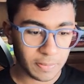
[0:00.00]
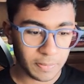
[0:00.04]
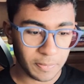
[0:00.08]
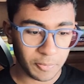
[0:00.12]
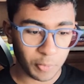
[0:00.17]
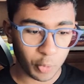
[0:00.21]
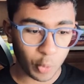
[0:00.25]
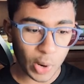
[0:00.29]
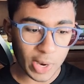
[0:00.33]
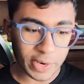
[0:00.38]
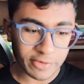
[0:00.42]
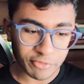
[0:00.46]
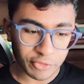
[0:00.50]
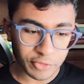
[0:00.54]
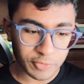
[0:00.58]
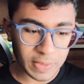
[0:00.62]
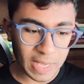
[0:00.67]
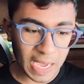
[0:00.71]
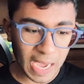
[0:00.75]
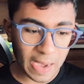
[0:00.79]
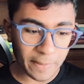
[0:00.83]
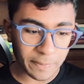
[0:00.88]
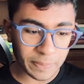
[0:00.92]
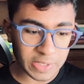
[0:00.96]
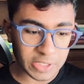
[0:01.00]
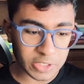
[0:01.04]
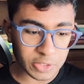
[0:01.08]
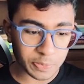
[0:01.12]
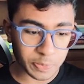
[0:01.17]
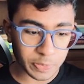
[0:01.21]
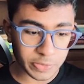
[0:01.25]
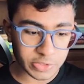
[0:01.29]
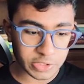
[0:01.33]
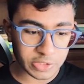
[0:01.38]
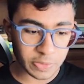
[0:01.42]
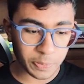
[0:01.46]
white would be happy to
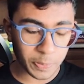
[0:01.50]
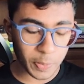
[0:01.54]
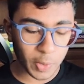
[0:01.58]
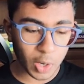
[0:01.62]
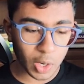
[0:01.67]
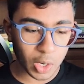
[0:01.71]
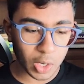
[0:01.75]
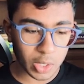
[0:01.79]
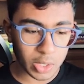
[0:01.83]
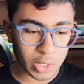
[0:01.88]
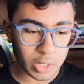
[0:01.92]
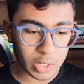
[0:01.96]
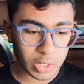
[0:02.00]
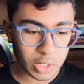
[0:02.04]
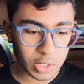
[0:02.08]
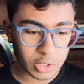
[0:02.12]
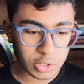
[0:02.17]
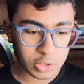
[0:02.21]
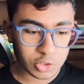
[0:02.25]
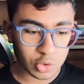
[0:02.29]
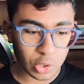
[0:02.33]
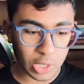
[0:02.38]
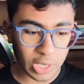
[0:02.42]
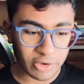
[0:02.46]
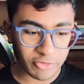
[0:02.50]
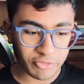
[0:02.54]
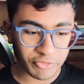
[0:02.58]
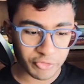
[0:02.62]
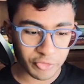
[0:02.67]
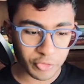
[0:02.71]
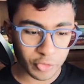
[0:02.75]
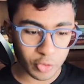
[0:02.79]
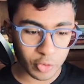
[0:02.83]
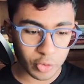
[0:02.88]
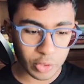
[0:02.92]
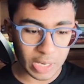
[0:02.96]
push the pawn to f
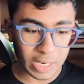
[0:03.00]
four,